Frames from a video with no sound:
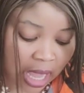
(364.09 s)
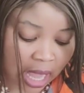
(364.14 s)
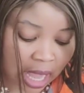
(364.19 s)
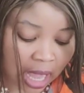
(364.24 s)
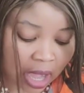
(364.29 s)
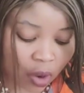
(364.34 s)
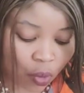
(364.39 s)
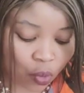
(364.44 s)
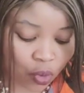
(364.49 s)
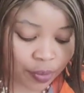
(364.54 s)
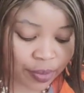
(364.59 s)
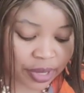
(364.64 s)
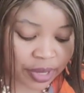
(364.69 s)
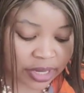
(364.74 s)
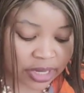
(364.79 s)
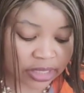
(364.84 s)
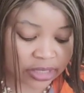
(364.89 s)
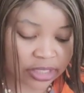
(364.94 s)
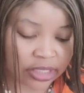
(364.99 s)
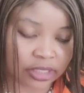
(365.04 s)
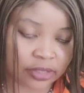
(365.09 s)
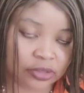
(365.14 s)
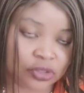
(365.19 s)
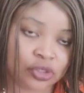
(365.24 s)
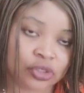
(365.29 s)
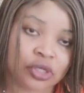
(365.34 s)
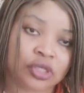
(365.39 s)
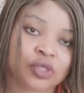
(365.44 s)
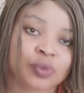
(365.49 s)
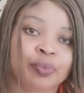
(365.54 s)
And we'll be needing
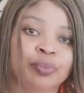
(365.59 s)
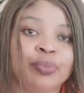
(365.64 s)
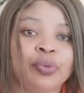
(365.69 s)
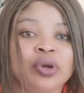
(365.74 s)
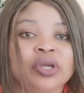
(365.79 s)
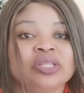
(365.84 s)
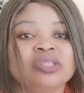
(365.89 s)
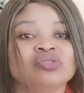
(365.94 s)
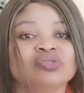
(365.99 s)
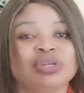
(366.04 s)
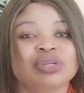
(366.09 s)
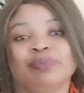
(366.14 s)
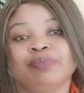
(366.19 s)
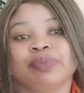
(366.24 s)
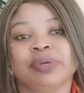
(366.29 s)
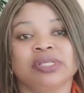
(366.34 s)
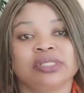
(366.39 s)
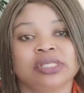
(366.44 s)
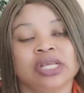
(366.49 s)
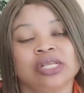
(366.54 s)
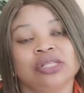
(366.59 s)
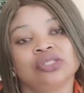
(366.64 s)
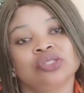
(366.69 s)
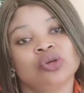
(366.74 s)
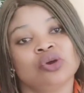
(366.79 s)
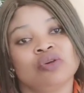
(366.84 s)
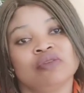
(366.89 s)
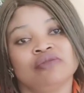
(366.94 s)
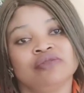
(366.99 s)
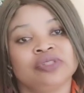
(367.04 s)
just 0.3%
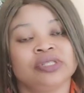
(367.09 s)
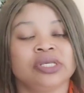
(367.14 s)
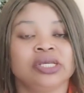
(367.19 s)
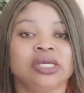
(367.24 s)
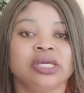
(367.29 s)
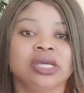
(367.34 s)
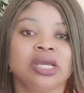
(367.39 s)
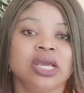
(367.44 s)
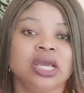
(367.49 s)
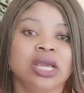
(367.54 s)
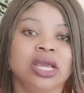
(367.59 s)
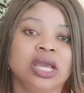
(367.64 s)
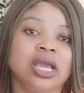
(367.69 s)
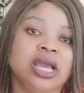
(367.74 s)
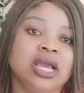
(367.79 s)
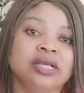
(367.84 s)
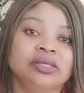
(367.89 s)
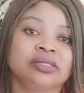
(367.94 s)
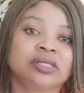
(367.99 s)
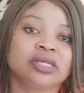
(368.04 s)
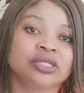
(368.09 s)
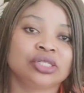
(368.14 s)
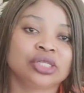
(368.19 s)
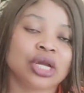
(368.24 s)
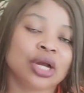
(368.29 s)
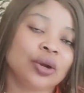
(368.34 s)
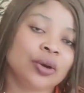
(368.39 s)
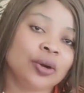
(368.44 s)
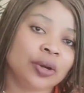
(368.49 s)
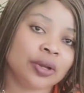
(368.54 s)
of the
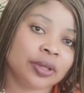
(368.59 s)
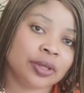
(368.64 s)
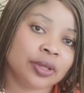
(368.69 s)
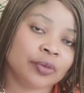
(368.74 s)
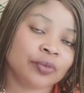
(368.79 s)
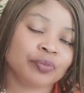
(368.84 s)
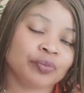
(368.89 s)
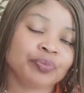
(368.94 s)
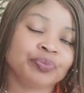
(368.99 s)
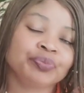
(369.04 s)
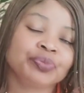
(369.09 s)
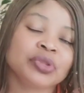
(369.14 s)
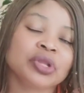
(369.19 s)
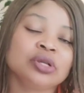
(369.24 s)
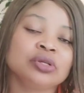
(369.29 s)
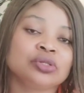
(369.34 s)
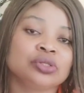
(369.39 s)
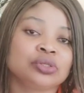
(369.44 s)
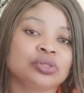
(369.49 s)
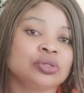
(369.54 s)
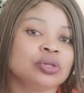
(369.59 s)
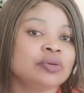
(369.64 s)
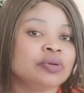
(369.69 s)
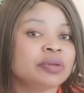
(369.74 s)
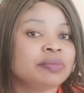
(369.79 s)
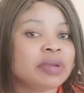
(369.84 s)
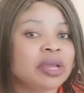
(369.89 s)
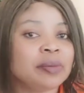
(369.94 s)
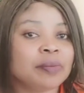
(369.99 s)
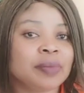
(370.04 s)
essential oil. So
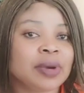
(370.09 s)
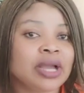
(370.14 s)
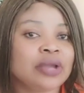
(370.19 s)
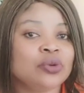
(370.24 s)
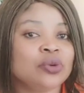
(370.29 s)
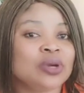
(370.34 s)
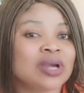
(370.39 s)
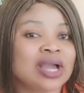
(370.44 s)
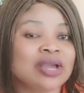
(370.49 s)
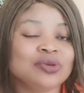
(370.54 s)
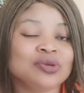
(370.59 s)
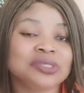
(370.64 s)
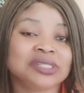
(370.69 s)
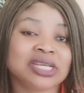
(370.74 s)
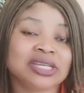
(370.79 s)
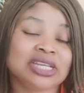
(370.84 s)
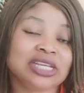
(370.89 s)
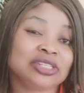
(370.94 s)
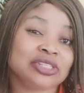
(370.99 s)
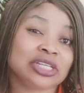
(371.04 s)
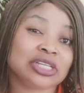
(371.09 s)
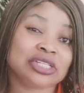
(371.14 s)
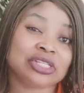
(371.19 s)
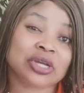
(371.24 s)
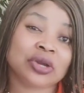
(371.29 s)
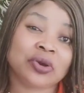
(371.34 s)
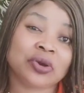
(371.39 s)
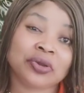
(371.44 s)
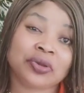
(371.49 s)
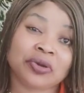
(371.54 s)
remember, you can use any
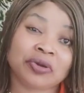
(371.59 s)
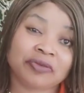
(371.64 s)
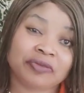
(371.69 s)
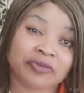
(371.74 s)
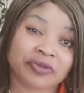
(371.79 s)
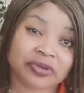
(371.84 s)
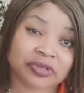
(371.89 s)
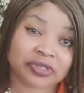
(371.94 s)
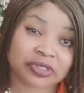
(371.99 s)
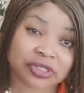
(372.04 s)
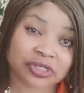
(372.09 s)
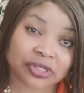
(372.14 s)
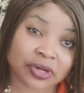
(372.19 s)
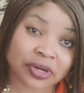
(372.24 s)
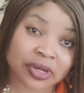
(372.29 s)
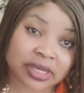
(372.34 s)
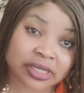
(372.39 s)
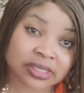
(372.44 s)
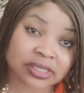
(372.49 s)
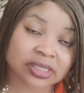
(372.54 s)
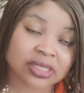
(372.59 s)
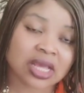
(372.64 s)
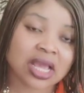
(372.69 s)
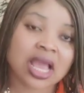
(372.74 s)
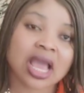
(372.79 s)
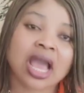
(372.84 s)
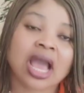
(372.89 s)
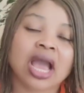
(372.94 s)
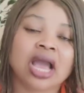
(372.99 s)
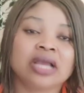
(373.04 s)
essential oil of your choice
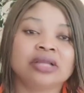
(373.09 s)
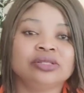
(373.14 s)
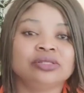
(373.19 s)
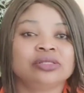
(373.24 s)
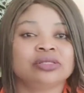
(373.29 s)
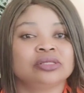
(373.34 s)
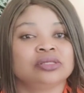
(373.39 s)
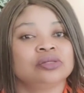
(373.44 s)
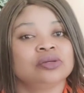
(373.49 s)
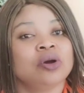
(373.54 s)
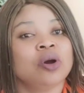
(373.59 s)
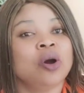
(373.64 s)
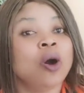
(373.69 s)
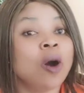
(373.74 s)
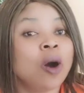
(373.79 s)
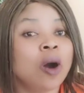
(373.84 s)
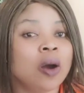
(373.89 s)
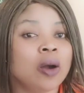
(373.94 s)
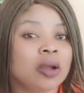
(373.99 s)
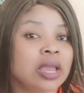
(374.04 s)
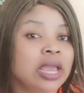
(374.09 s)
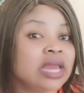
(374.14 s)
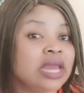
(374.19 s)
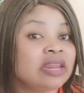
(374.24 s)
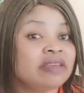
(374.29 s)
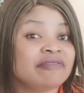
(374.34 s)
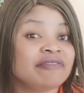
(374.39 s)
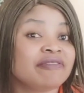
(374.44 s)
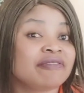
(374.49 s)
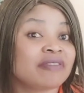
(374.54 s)
and or
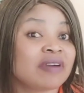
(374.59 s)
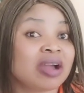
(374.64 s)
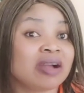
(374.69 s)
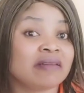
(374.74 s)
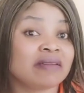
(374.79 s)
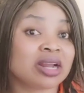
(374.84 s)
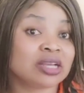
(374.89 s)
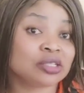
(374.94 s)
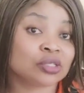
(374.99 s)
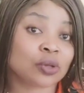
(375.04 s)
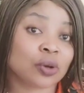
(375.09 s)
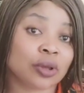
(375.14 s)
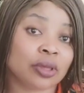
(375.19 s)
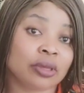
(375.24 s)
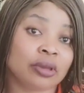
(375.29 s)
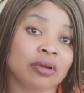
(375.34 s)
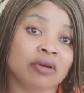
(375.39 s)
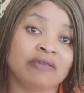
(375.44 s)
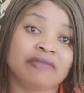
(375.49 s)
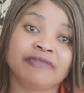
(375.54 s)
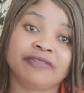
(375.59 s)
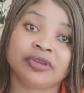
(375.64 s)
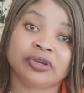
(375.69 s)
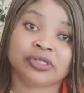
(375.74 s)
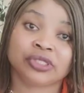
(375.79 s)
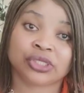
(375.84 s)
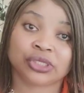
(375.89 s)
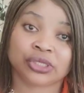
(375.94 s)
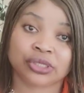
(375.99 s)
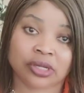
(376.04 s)
any fragrance oil of your
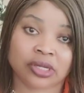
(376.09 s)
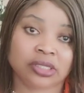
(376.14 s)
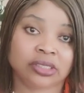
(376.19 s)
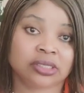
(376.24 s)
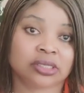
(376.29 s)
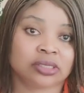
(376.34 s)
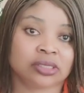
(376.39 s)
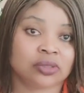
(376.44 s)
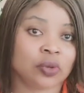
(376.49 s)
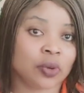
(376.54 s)
choice.